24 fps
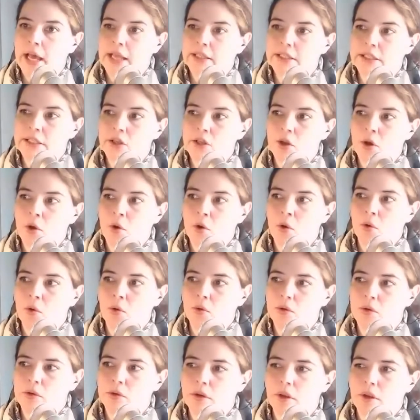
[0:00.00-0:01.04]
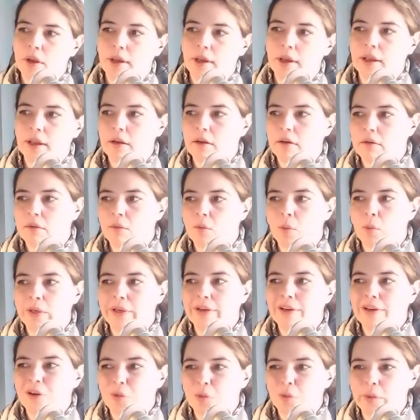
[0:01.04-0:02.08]
so we
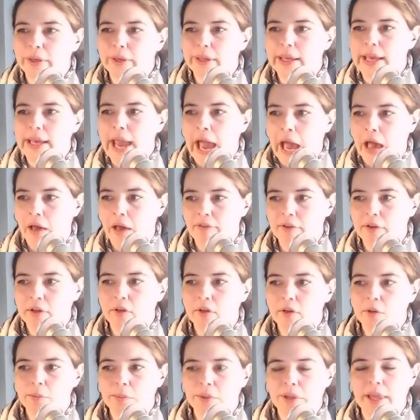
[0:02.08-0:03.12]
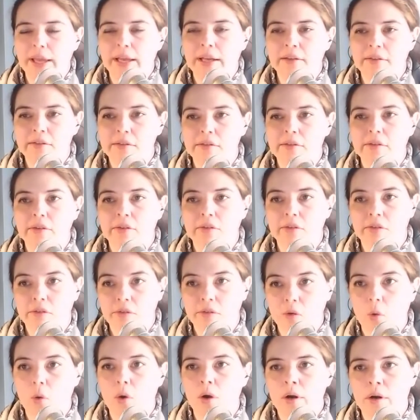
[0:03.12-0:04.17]
don't really have a good place to
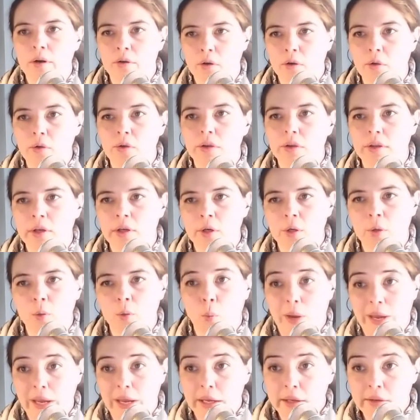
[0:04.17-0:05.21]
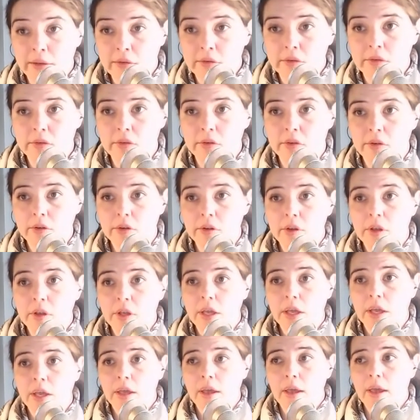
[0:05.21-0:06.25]
store nuclear waste,
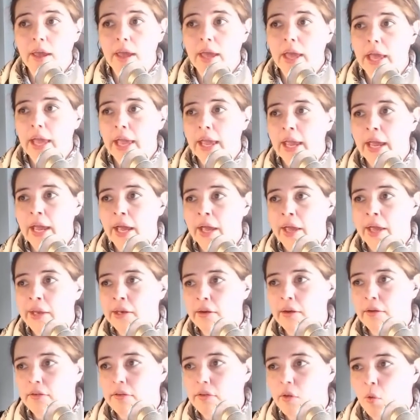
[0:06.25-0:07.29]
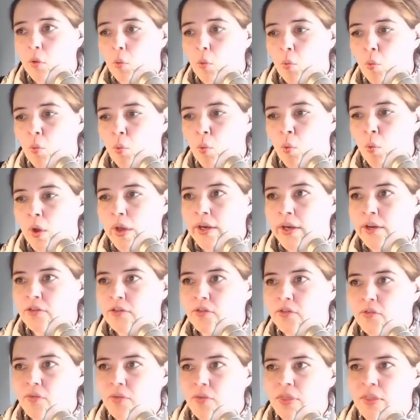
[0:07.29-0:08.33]
and one
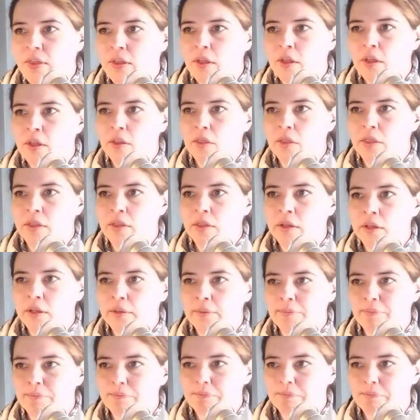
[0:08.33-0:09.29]
of the